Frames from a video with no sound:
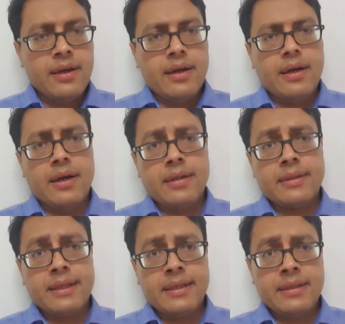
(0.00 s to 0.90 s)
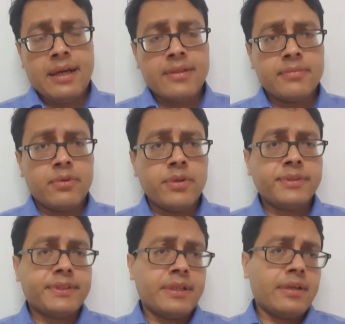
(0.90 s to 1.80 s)
Uh, then the other
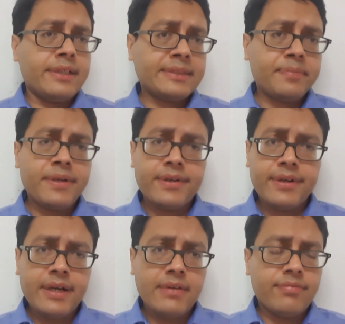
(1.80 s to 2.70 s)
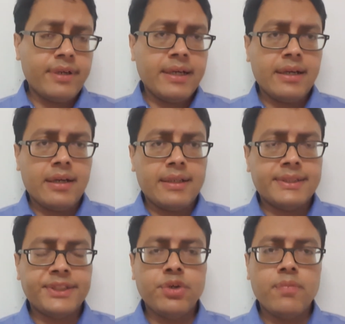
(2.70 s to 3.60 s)
modules, the respiratory, I feel uh,
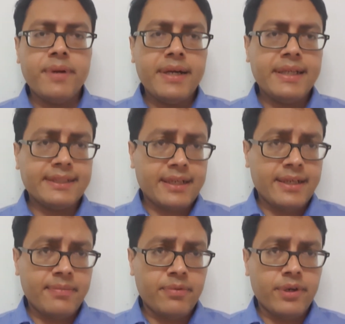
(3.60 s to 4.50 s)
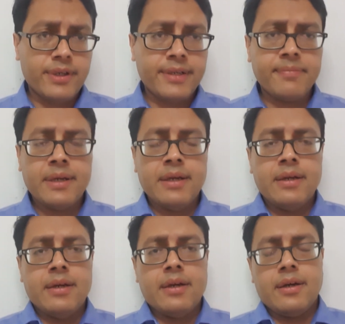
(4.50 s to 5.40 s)
COPD is highly productive.
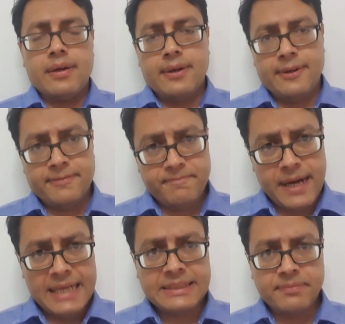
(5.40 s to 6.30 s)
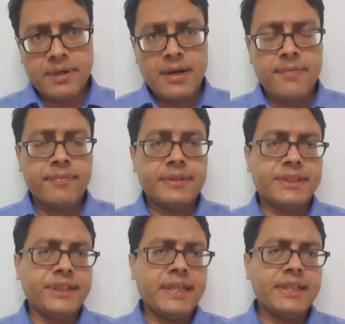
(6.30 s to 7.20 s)
Uh, asthma, the
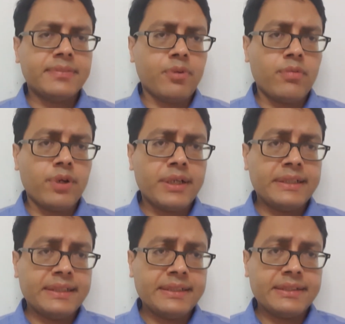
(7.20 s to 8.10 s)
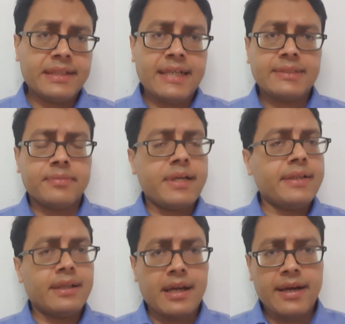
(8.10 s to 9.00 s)
changes, morphological changes in the asthma
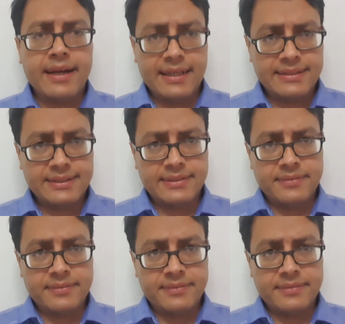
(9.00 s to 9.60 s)
and the lung cancer.